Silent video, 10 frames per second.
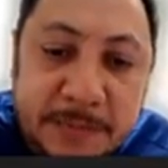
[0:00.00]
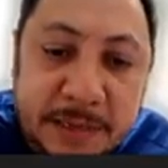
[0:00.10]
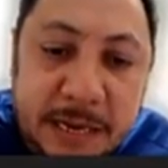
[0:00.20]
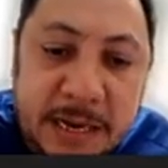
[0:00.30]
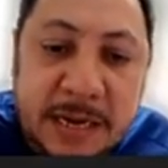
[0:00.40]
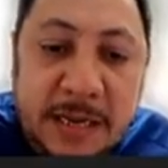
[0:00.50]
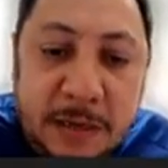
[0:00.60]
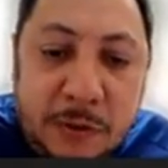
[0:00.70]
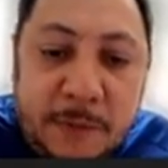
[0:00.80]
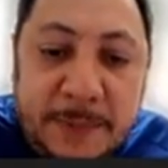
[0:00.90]
any
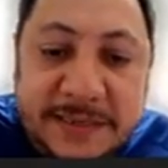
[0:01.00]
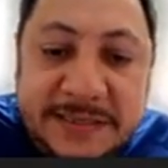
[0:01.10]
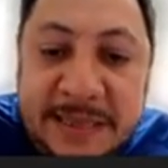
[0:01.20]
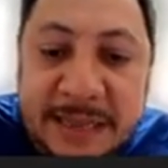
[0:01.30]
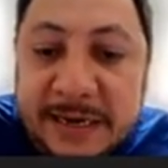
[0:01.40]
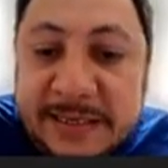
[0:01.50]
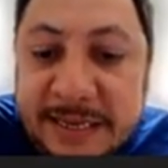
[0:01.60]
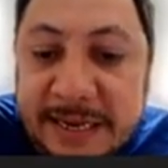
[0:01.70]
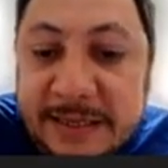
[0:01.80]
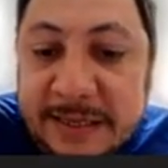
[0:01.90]
complex analytic
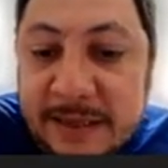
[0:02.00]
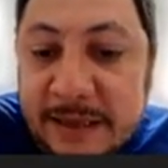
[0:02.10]
set